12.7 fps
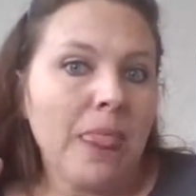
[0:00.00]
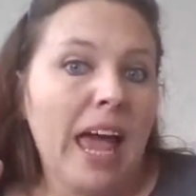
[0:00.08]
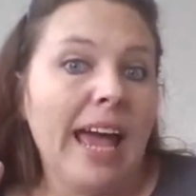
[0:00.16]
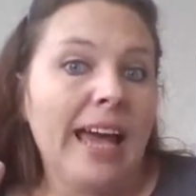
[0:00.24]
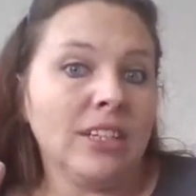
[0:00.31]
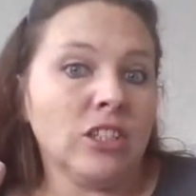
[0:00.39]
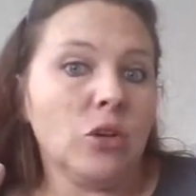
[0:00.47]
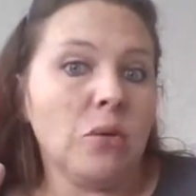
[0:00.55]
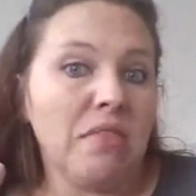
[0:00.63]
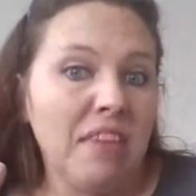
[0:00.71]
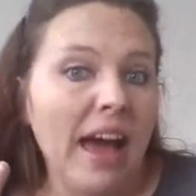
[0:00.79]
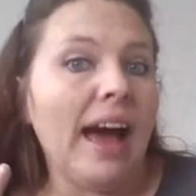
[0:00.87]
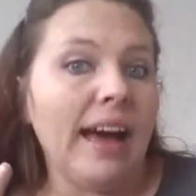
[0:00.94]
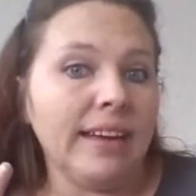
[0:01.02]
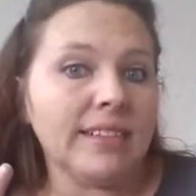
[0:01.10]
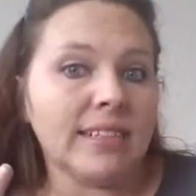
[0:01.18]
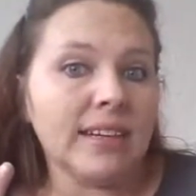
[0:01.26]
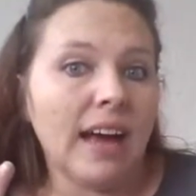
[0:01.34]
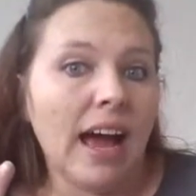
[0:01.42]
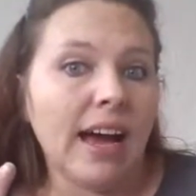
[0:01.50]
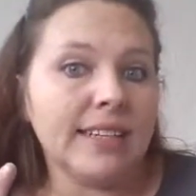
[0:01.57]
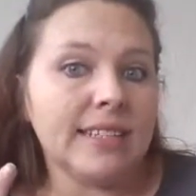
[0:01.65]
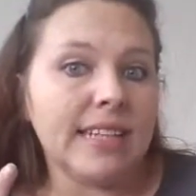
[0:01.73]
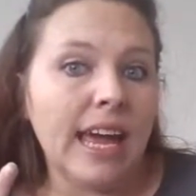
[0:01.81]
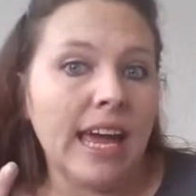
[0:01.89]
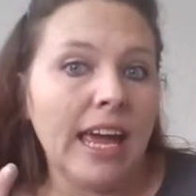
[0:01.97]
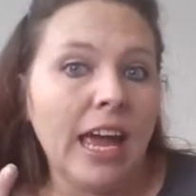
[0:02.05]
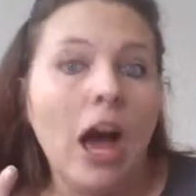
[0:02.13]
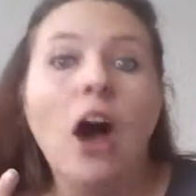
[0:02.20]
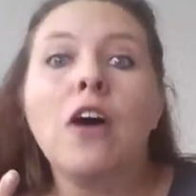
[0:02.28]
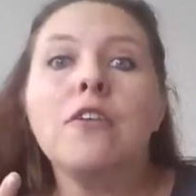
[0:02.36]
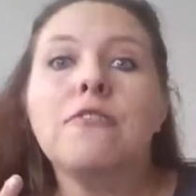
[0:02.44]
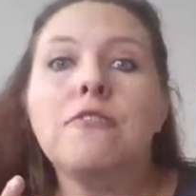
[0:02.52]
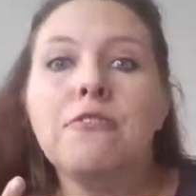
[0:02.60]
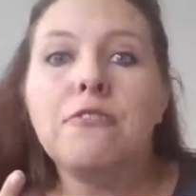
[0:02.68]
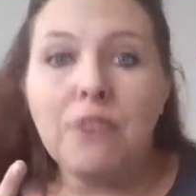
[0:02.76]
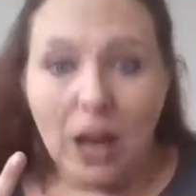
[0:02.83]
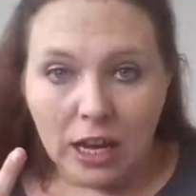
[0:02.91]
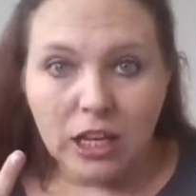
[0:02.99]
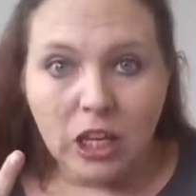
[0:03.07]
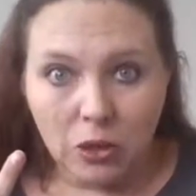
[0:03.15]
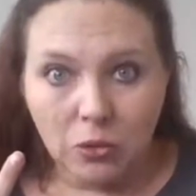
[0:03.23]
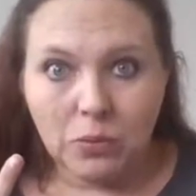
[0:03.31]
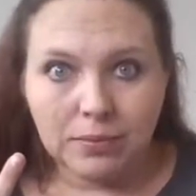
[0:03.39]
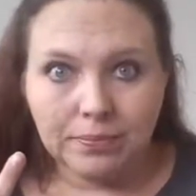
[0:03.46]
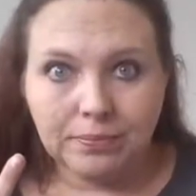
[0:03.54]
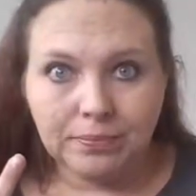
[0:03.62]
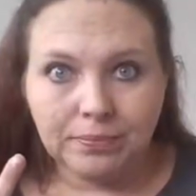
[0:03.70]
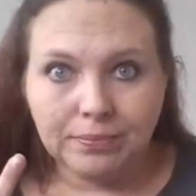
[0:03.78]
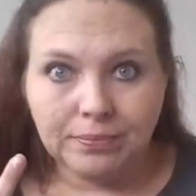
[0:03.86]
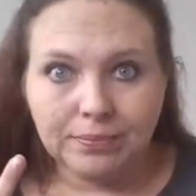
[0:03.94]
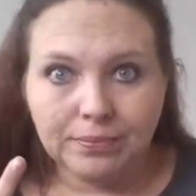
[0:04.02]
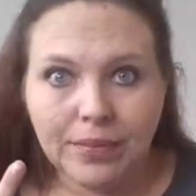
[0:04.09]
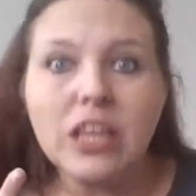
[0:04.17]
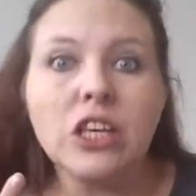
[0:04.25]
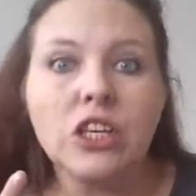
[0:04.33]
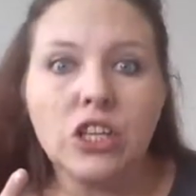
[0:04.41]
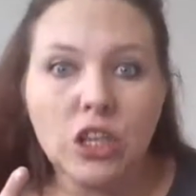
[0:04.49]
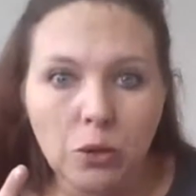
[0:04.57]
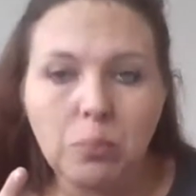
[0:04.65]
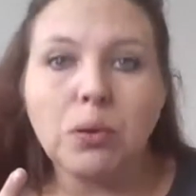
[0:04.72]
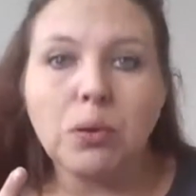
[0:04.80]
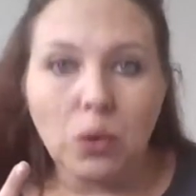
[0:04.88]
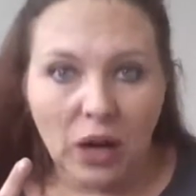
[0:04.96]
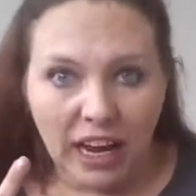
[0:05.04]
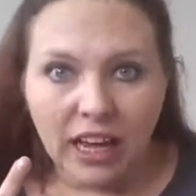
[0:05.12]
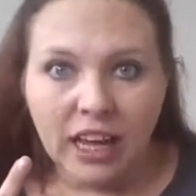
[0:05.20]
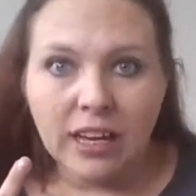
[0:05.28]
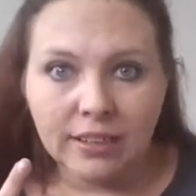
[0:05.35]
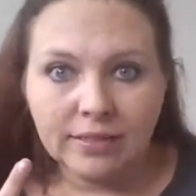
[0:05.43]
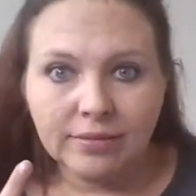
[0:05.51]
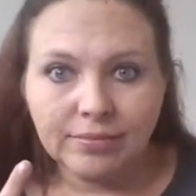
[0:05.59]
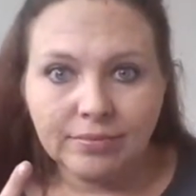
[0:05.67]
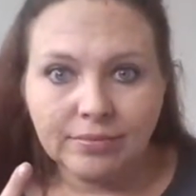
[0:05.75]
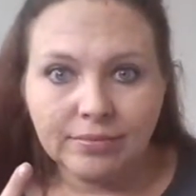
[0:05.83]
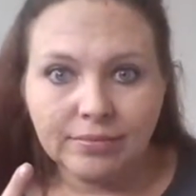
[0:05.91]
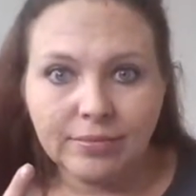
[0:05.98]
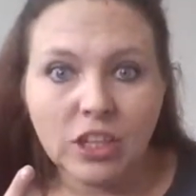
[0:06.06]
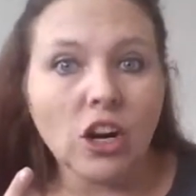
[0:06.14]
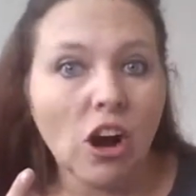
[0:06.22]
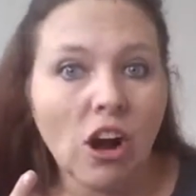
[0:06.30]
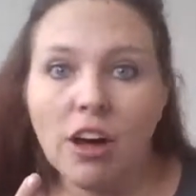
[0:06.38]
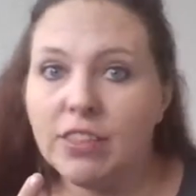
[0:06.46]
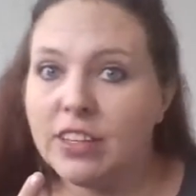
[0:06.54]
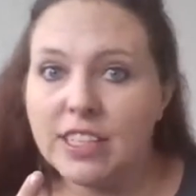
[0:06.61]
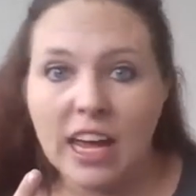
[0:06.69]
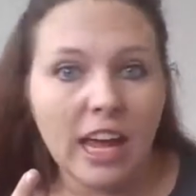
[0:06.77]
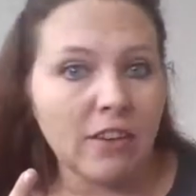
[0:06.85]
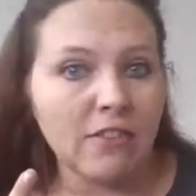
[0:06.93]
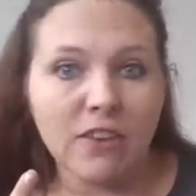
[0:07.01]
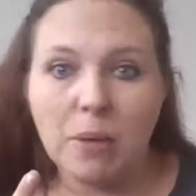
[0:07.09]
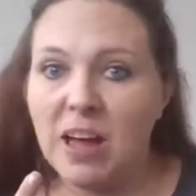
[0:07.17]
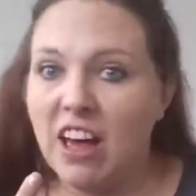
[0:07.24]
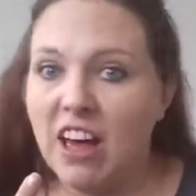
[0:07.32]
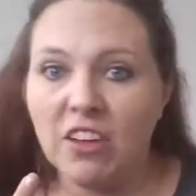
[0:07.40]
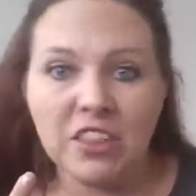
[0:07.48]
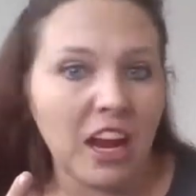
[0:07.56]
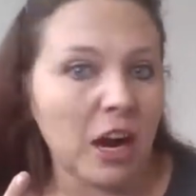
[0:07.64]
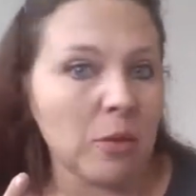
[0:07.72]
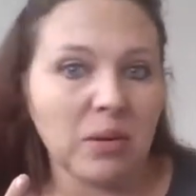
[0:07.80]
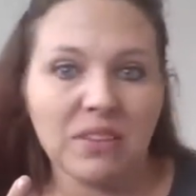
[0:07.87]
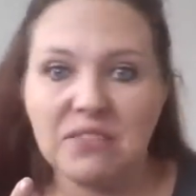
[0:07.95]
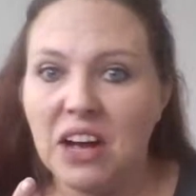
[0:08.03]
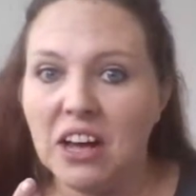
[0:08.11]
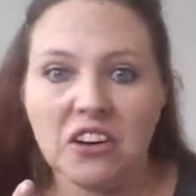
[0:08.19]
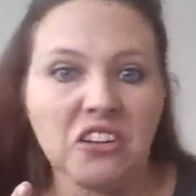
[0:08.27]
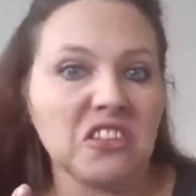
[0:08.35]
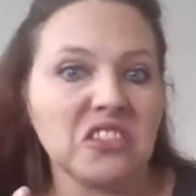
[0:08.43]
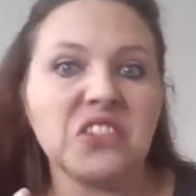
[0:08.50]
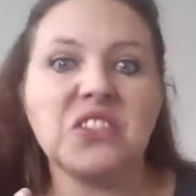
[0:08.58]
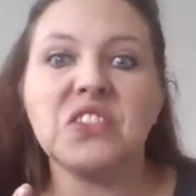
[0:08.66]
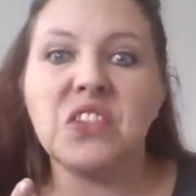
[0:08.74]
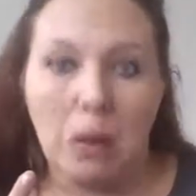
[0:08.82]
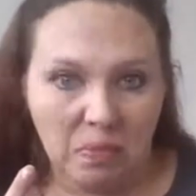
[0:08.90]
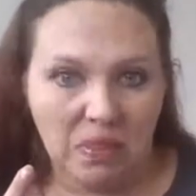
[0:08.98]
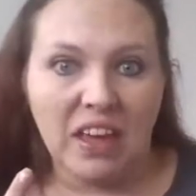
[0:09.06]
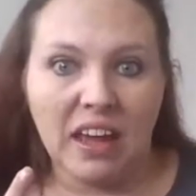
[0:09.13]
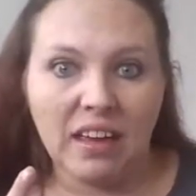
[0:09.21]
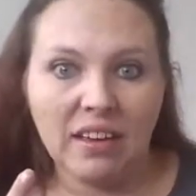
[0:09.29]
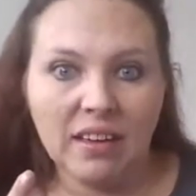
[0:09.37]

And to that, I say, fuck you, you prick. You're on the take from a healthcare provider or something.